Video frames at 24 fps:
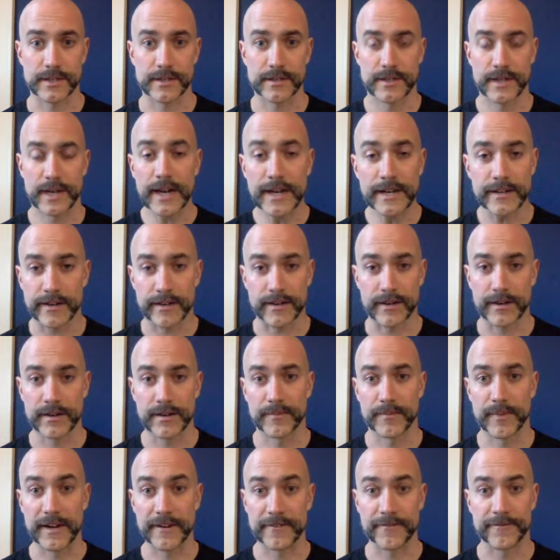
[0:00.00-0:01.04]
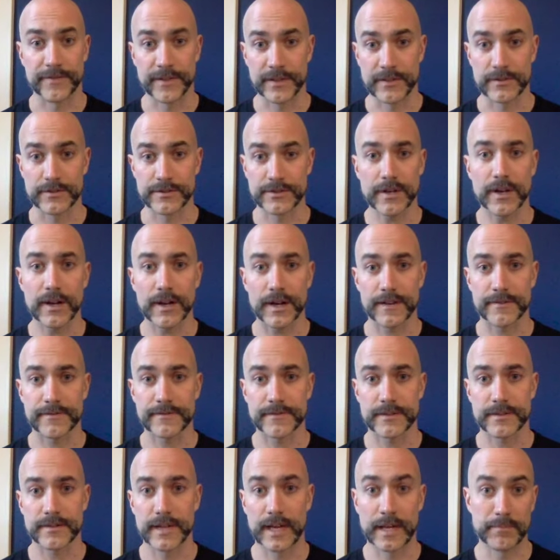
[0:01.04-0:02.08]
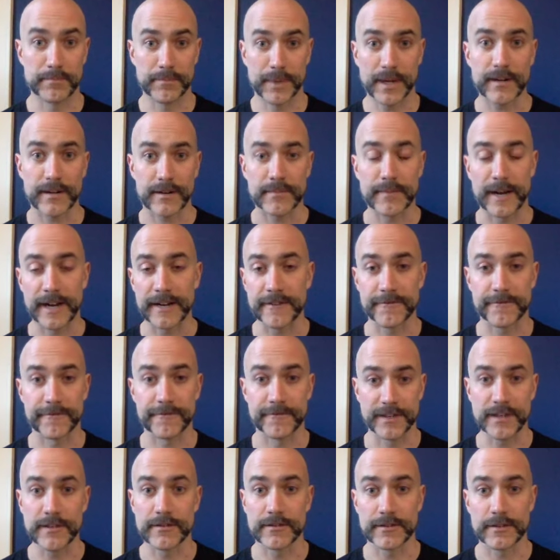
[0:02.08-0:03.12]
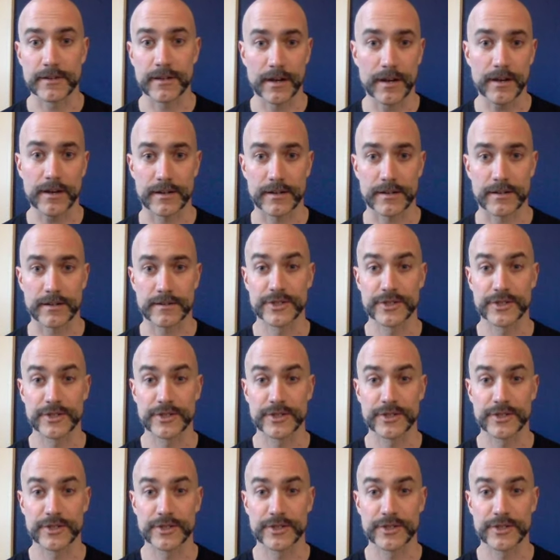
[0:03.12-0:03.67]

iron might feel soft and butter might feel hard.